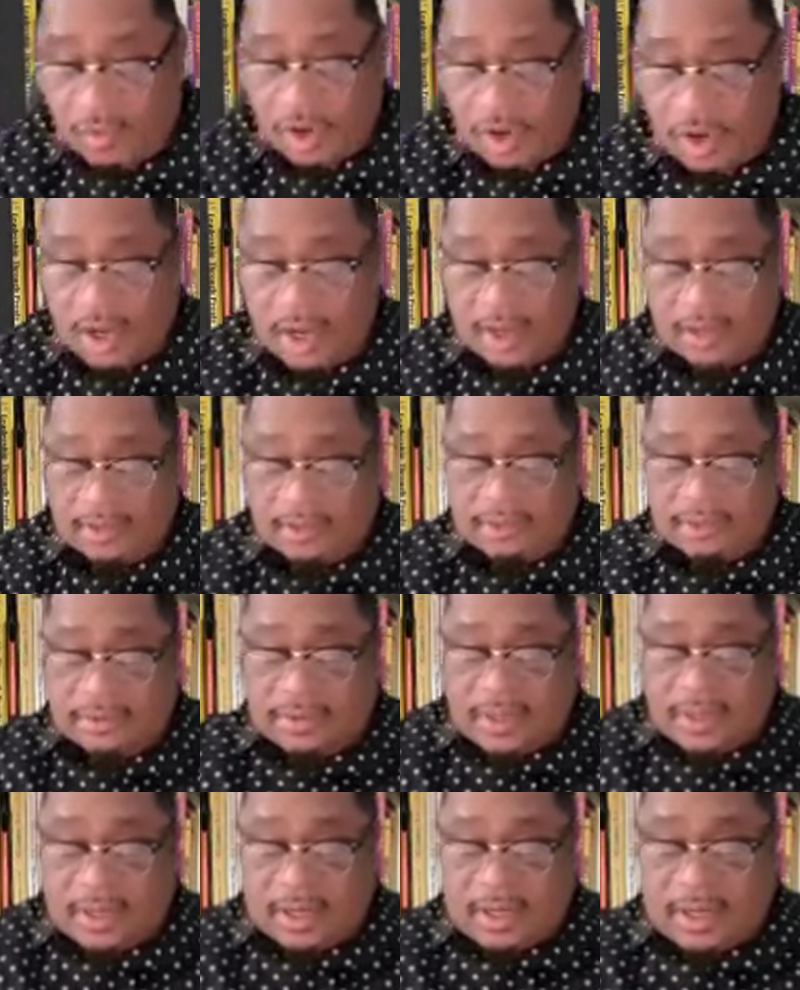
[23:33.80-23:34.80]

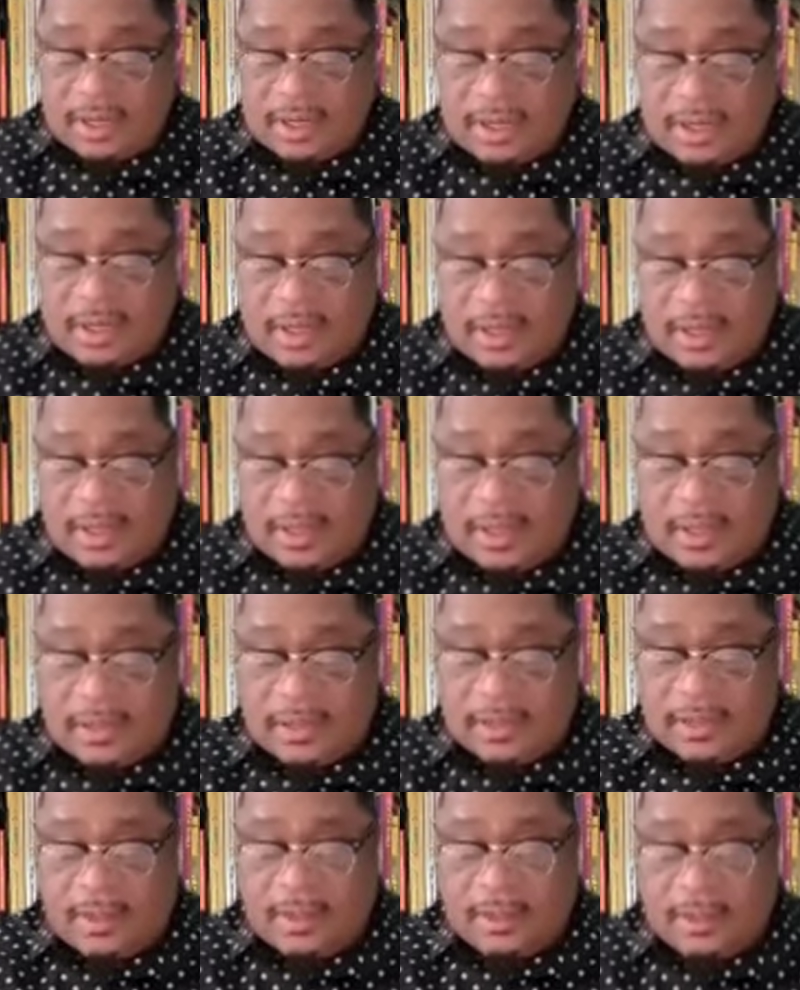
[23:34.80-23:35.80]
was
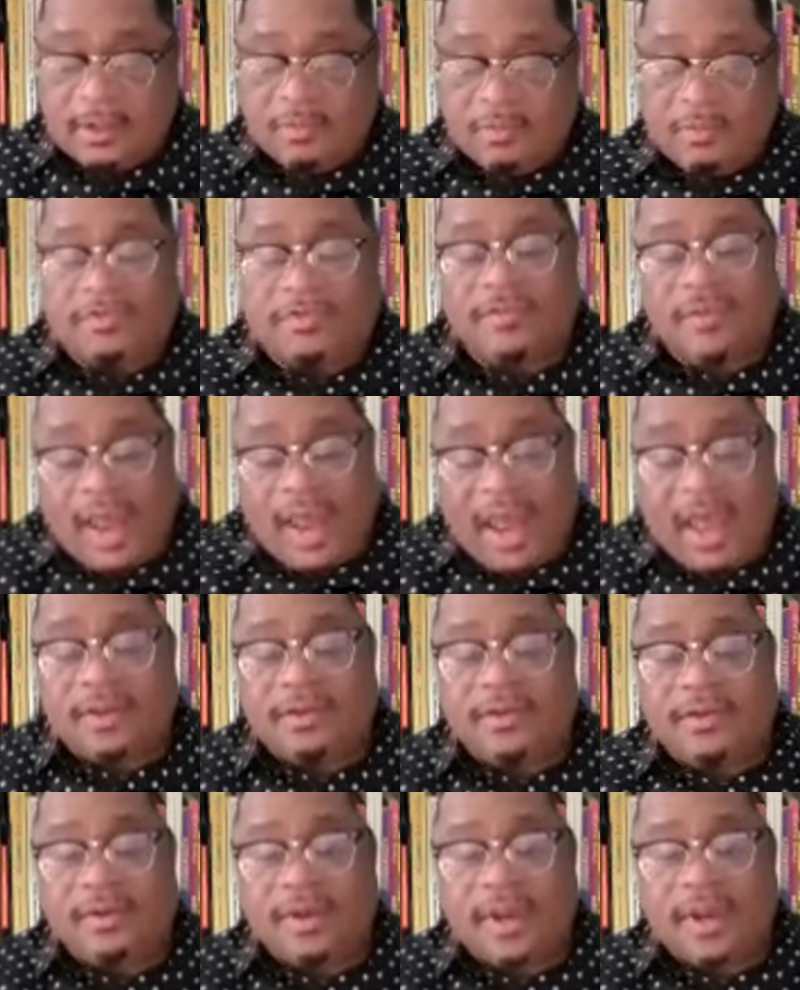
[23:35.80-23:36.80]

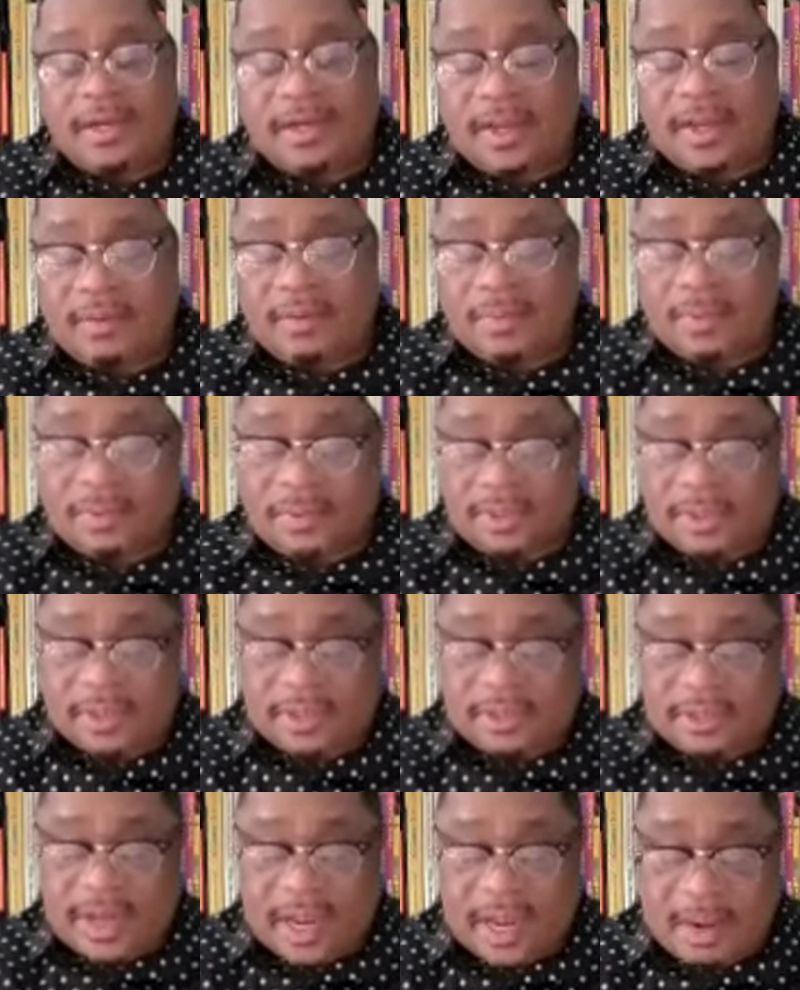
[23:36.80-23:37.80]
valued at that
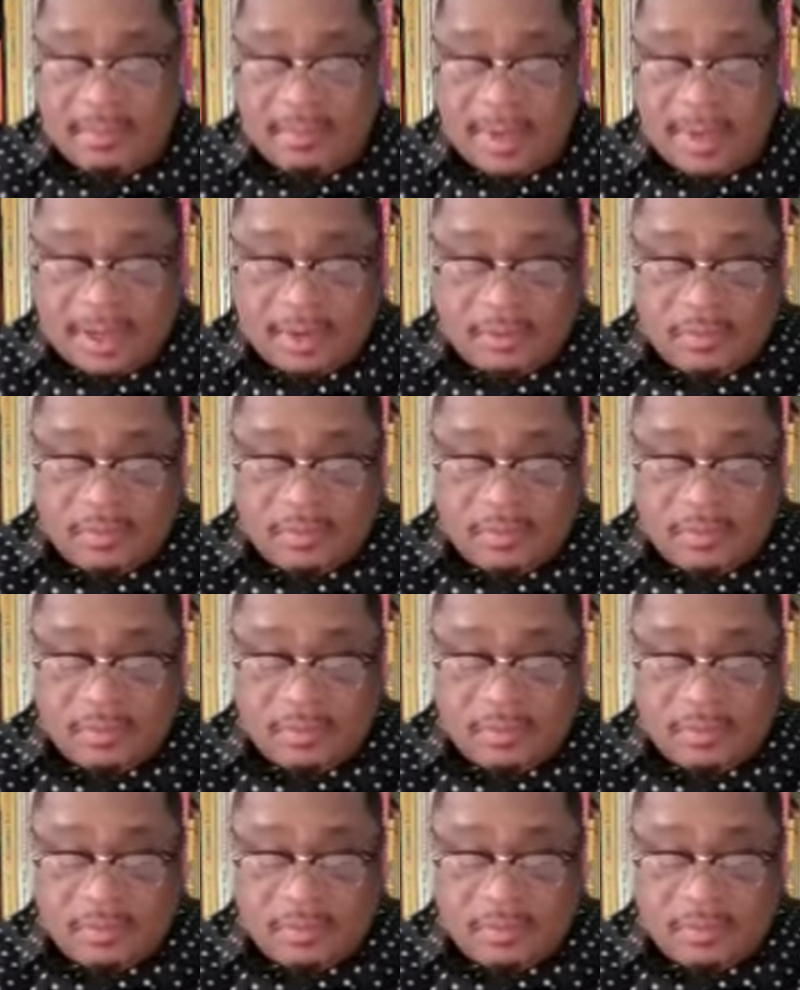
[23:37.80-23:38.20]
particular time.